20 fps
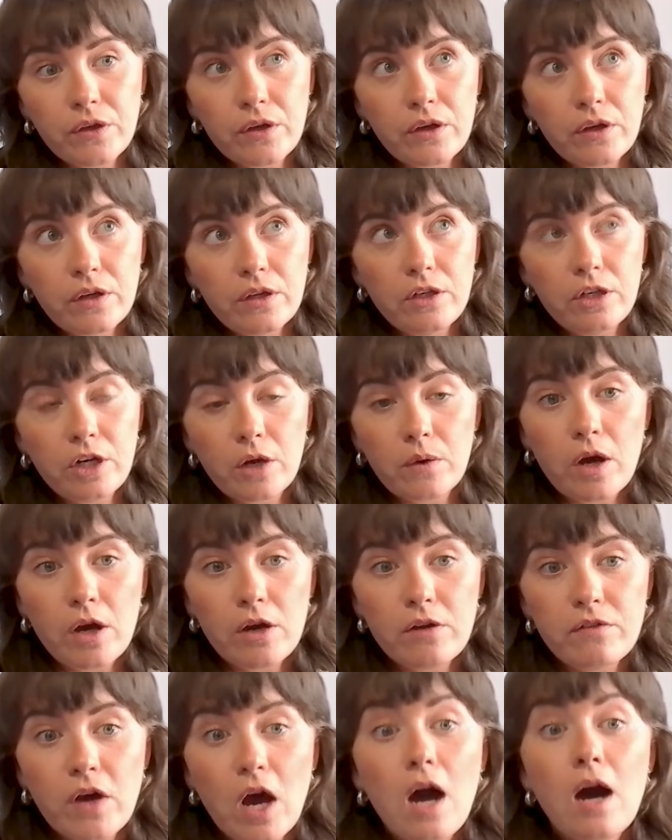that,
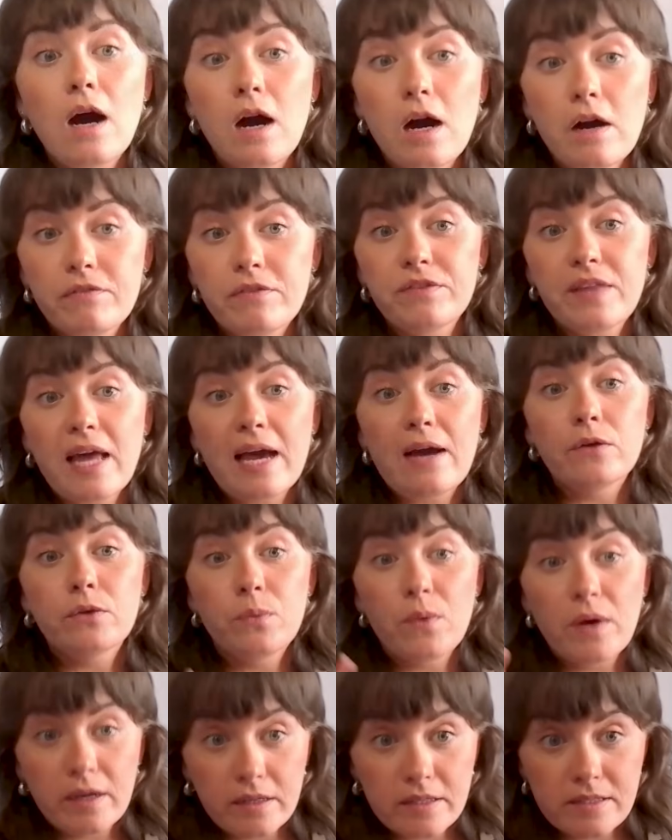over half of the
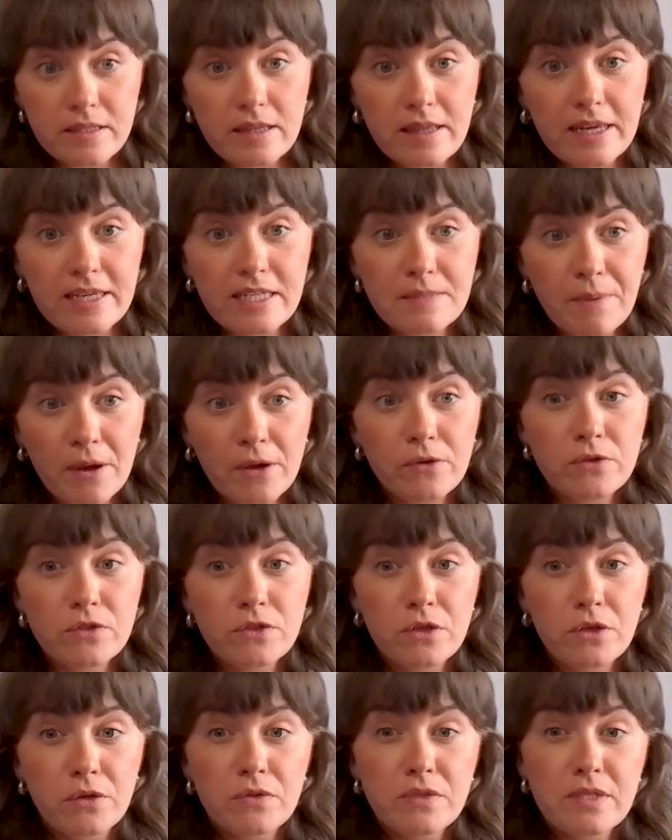health workers that they spoke
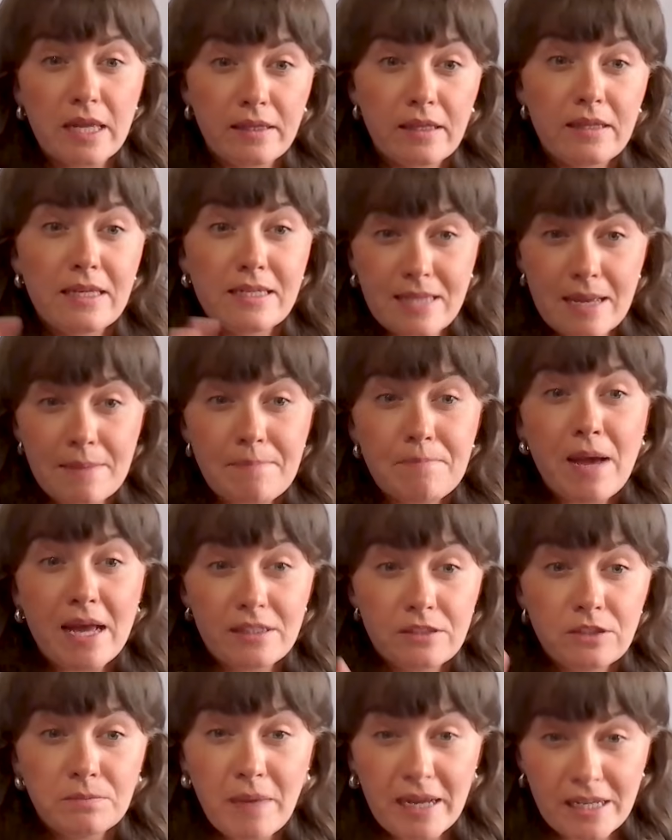to said that they send
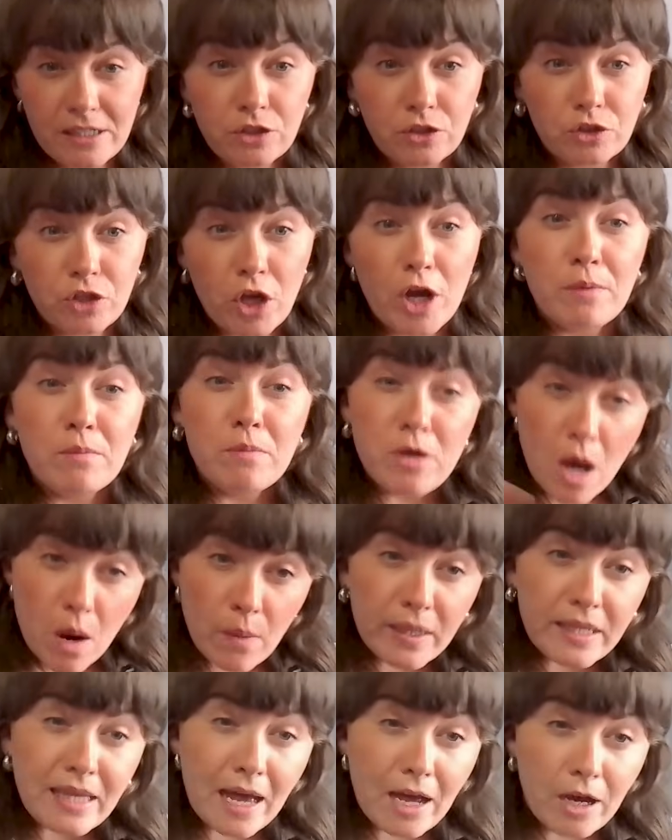patients home
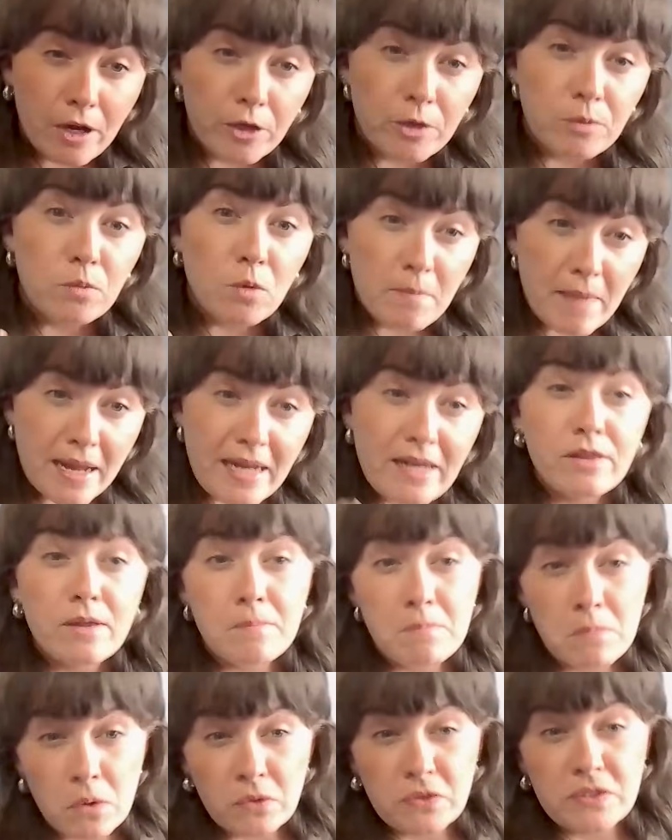knowing their home will make
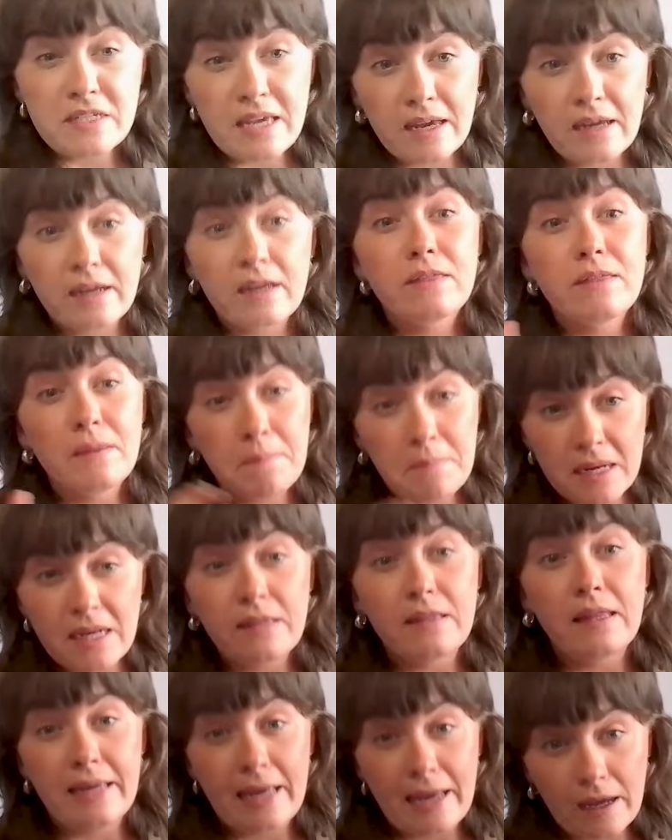them more sick the
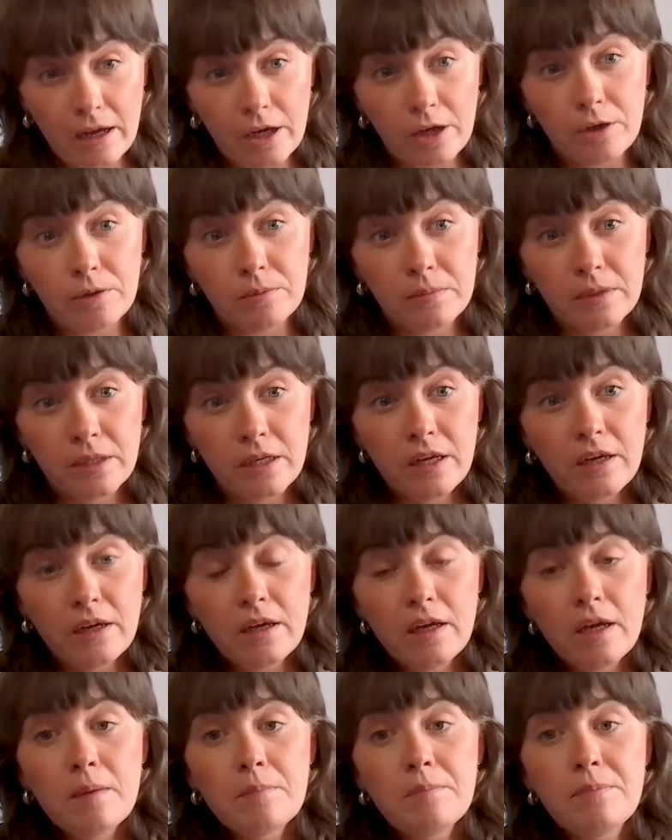minute they get home.
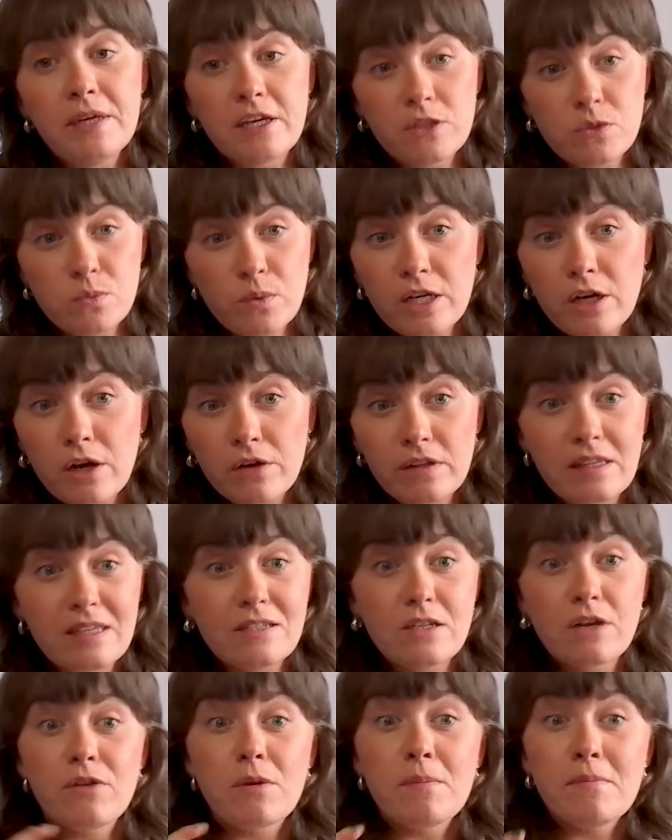Because we know that
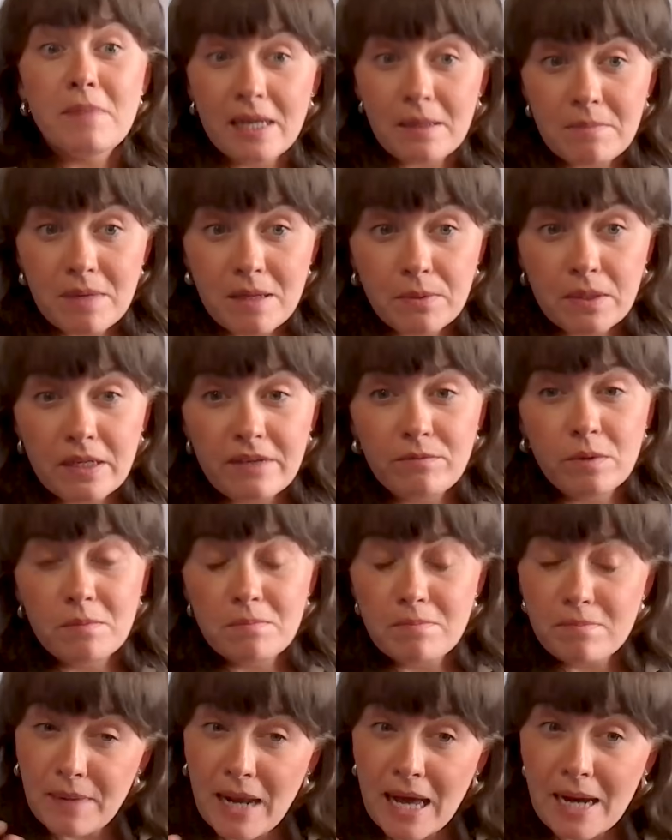there's over 1 million people living
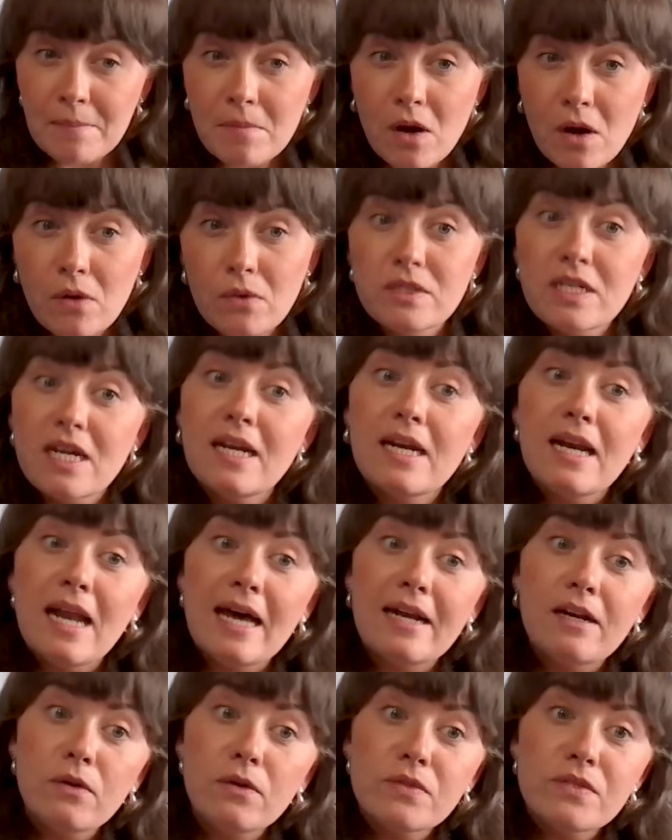with black mold, and
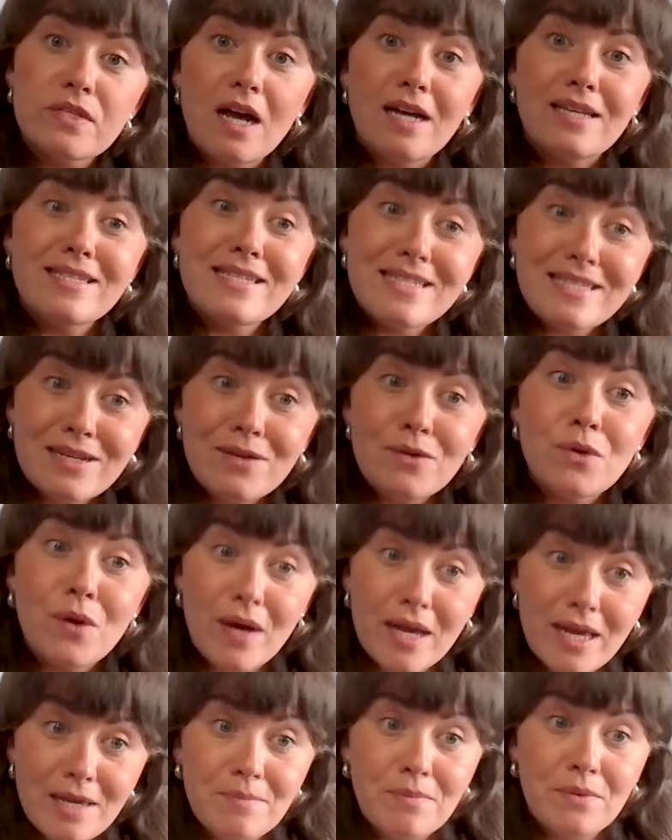landlords are still
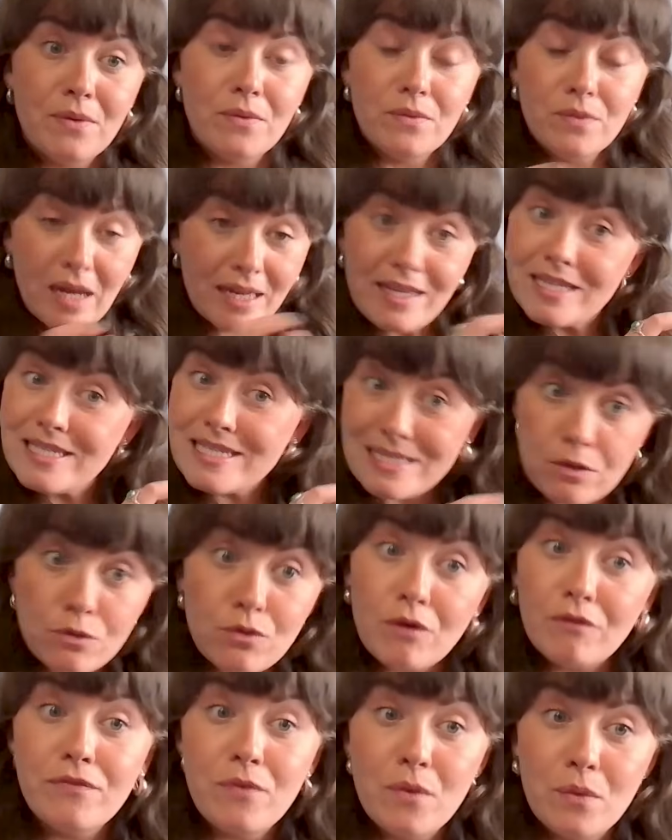
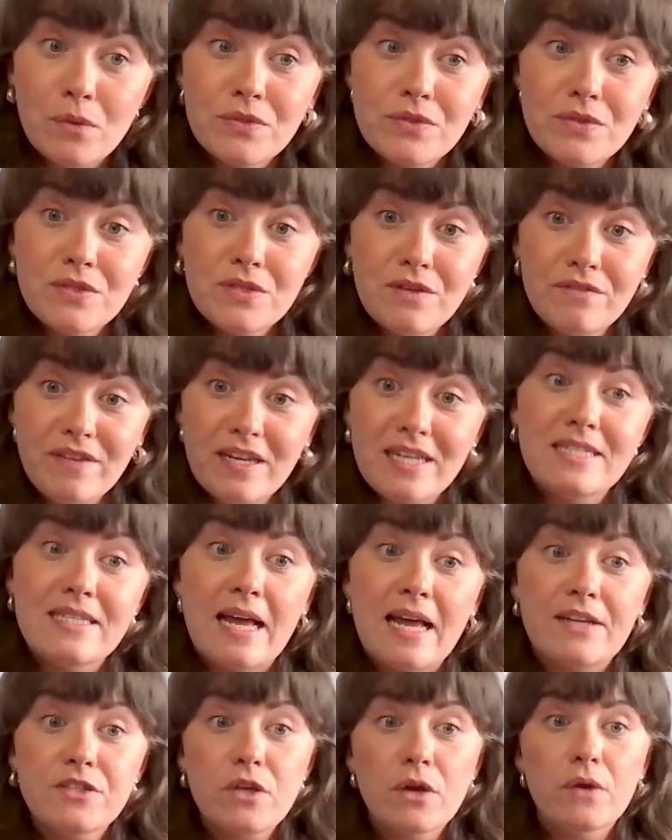not forced to
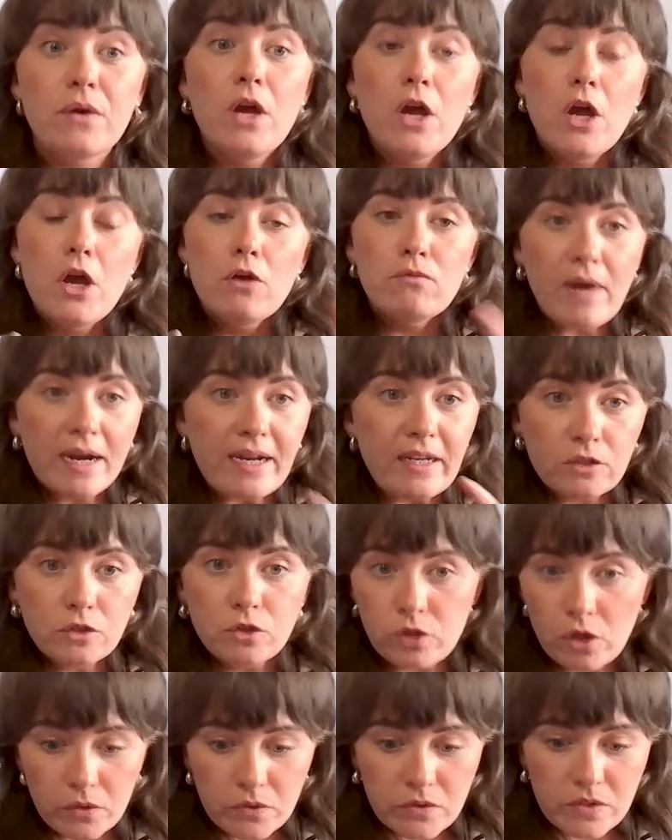fix that. So rent
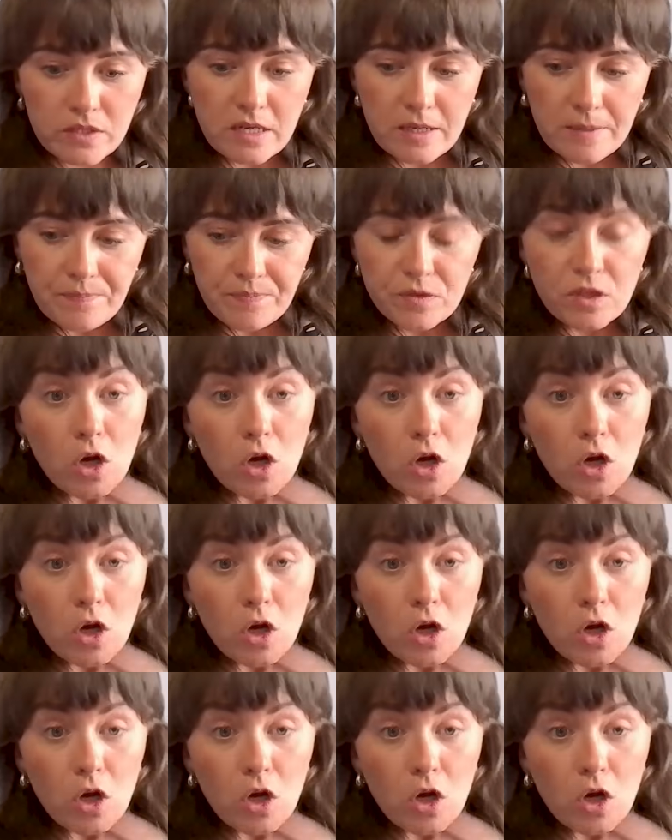controls